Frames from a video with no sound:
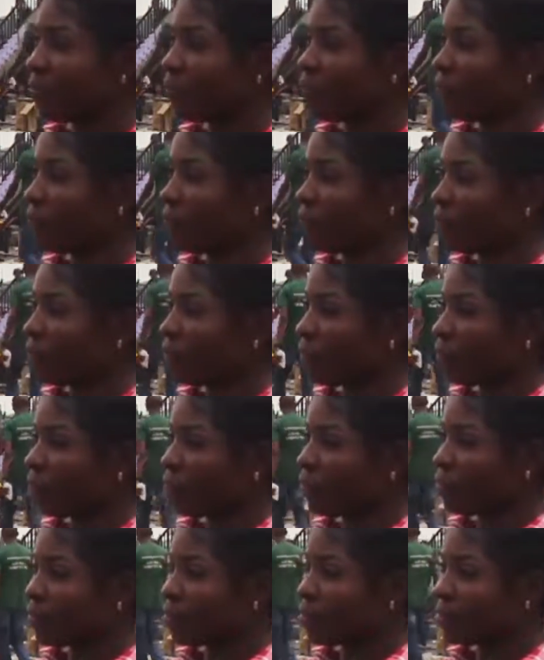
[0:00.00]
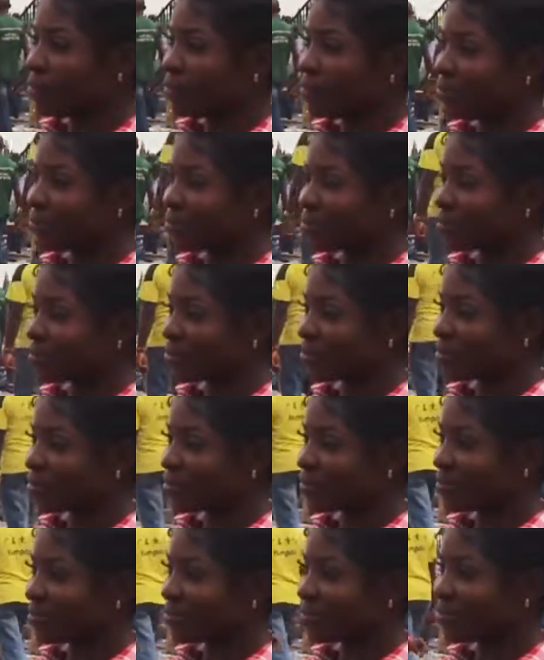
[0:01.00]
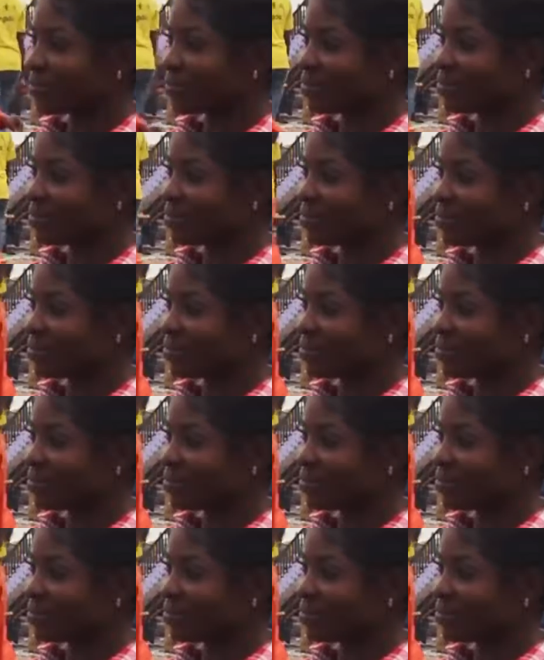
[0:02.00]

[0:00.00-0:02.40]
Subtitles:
This person isn't speaking.